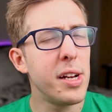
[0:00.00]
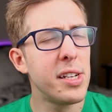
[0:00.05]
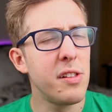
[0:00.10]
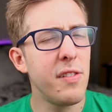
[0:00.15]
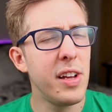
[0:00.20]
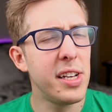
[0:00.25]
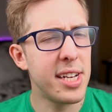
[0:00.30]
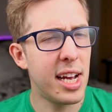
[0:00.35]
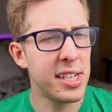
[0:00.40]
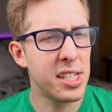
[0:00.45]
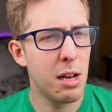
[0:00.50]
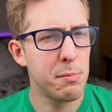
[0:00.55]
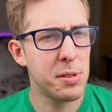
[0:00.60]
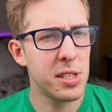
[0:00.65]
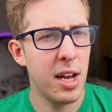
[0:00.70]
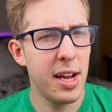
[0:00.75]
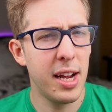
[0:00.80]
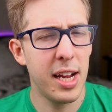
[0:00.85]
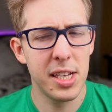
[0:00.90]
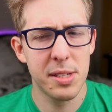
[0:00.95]
reason the desktop
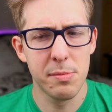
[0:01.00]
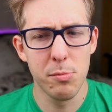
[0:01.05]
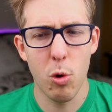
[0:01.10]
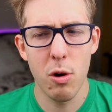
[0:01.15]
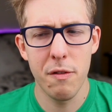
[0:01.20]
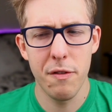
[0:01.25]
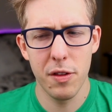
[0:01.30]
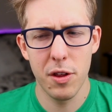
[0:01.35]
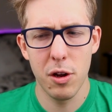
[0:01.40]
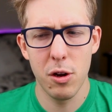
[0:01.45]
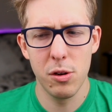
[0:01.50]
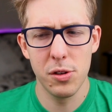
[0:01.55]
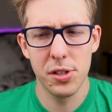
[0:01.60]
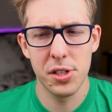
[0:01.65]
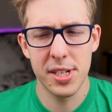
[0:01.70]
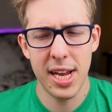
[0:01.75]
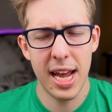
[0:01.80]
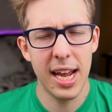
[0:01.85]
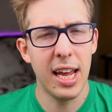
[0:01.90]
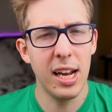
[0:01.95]
site is more for those
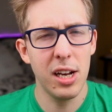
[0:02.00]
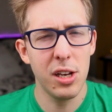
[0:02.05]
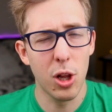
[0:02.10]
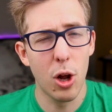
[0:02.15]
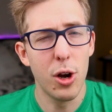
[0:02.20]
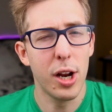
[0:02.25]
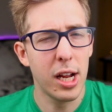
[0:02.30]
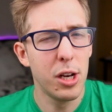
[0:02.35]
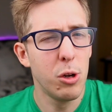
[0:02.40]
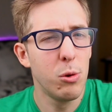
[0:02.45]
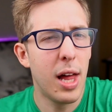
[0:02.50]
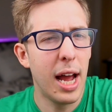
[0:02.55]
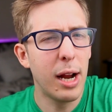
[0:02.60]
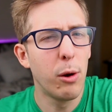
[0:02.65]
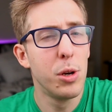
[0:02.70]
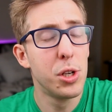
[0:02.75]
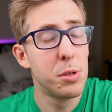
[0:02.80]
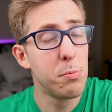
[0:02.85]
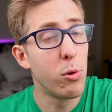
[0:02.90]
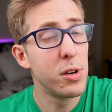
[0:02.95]
taking learning a new
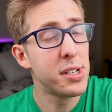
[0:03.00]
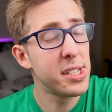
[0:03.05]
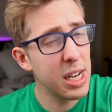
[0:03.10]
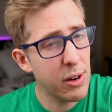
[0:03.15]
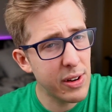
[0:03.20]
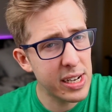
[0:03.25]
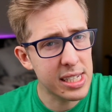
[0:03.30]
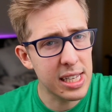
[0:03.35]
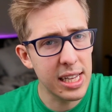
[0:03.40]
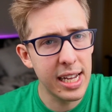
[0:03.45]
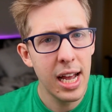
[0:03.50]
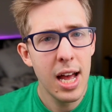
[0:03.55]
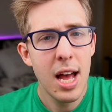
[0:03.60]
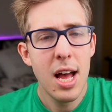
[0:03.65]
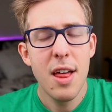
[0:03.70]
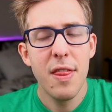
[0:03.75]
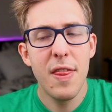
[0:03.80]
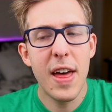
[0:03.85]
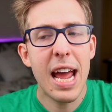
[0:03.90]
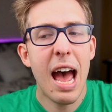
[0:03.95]
language more seriously,
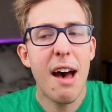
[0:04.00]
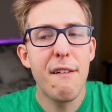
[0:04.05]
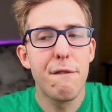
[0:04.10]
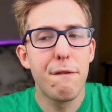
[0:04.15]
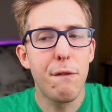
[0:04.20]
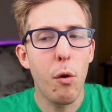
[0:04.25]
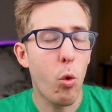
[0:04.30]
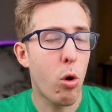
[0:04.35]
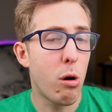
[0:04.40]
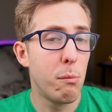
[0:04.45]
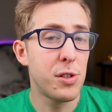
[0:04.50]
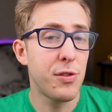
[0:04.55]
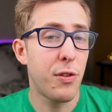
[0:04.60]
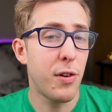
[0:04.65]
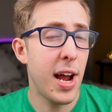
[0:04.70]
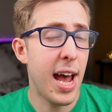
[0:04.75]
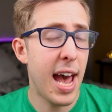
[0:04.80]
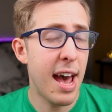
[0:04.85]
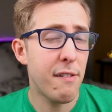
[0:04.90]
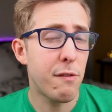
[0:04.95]
they have forums
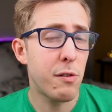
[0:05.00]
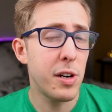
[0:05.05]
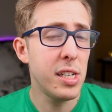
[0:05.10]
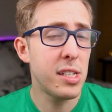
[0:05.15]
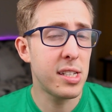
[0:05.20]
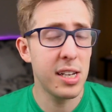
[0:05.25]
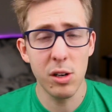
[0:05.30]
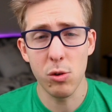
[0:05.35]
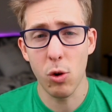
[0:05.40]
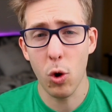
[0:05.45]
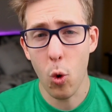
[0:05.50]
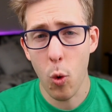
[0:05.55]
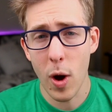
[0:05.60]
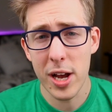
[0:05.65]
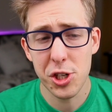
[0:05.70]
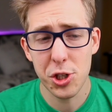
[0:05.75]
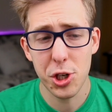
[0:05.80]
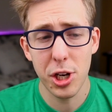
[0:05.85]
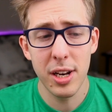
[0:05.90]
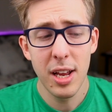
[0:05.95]
for every single
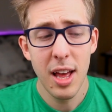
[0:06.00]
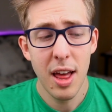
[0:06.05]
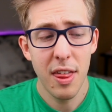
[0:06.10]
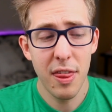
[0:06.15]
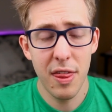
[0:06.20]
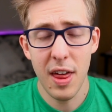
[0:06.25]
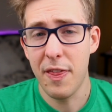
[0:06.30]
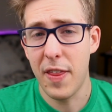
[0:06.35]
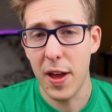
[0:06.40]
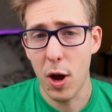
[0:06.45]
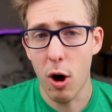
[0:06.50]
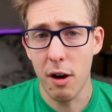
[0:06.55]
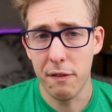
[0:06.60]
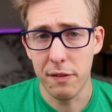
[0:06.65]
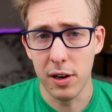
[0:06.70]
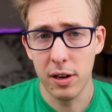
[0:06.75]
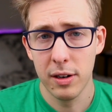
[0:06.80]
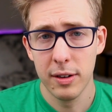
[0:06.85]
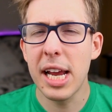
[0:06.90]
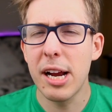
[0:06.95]
question that they
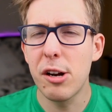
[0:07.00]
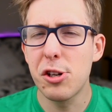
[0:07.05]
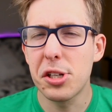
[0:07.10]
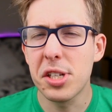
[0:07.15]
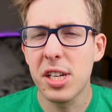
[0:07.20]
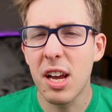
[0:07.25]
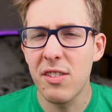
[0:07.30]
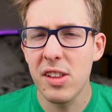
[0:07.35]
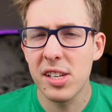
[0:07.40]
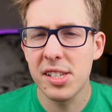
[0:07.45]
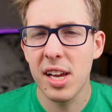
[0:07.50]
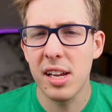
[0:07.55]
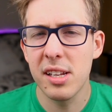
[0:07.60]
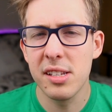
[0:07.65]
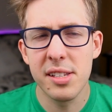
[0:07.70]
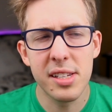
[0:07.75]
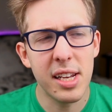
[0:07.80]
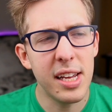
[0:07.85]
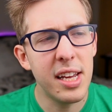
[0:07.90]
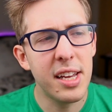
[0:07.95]
offer. Let's say you're just given the
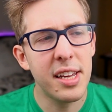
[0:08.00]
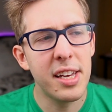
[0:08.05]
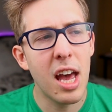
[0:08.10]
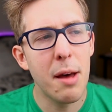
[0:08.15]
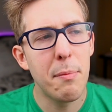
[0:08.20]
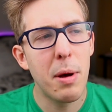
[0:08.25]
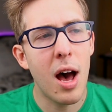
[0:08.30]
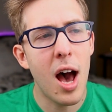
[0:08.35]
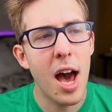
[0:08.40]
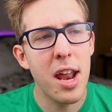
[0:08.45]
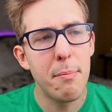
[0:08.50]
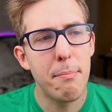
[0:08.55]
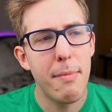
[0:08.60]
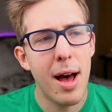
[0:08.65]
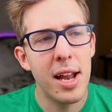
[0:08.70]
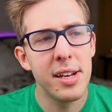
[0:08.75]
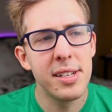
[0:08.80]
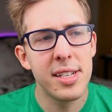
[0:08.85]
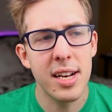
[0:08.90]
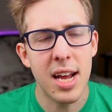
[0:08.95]
sentence, Ich gebe einem
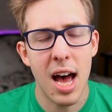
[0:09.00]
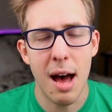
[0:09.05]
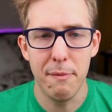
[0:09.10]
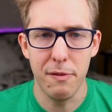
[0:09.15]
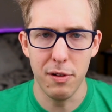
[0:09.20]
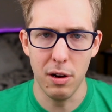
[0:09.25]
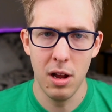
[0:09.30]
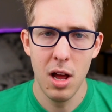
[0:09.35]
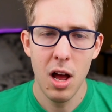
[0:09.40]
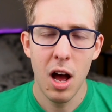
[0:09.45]
Mann den Apfel.